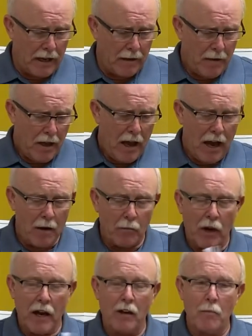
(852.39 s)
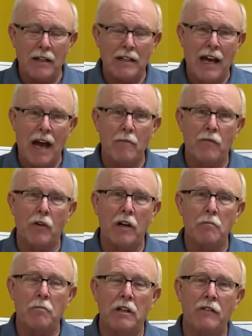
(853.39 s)
I'm right on my time
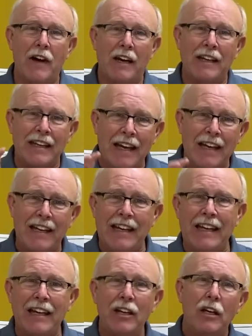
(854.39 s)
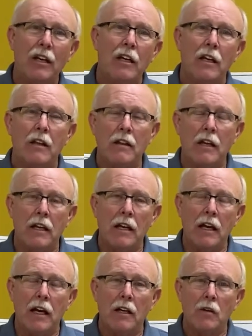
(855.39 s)
frame, but if I can get it in, then
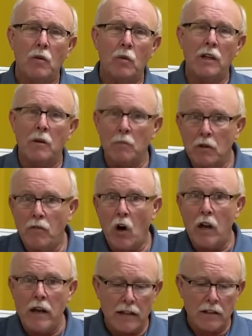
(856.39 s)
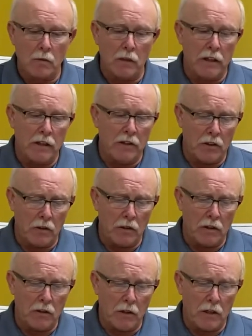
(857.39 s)
we can move on next week
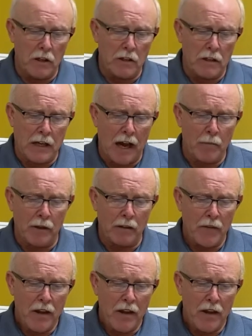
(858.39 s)
to another topic.